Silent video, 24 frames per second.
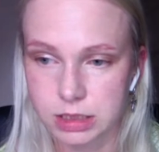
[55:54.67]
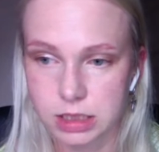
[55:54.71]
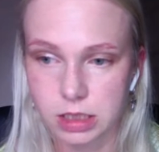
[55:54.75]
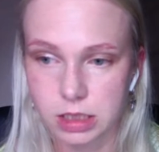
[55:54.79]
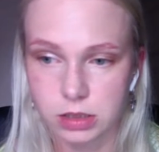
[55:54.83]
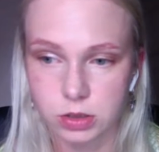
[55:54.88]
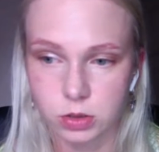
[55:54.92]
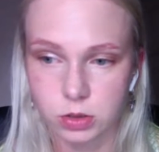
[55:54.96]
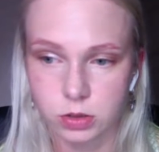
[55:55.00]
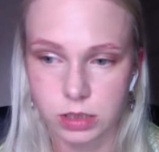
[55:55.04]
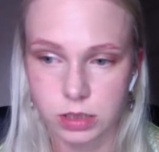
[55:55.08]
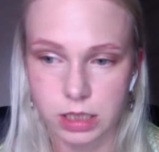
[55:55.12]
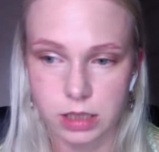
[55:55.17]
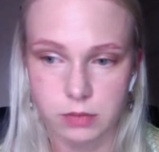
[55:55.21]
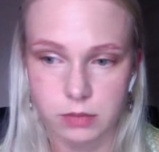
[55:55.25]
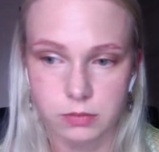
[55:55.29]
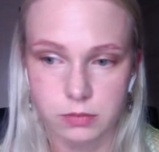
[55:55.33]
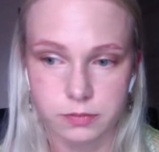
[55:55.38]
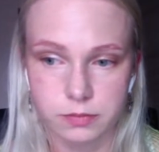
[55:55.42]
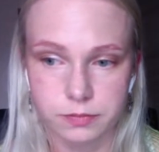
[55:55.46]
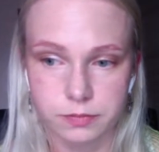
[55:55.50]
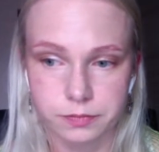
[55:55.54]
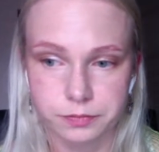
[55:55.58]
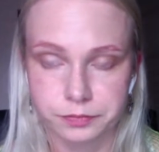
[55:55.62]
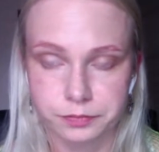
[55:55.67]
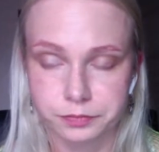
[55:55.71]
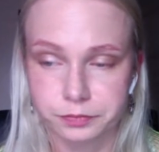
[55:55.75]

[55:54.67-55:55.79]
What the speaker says: Is that your name?